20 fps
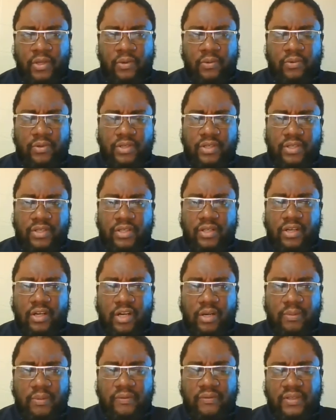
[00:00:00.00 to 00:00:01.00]
which is an
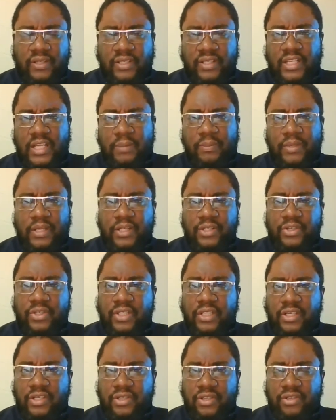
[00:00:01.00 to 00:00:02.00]
arm of the Islamic
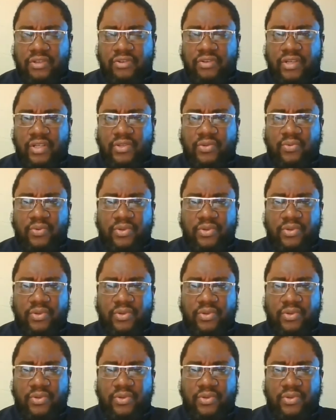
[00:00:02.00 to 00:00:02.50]
Education Trust,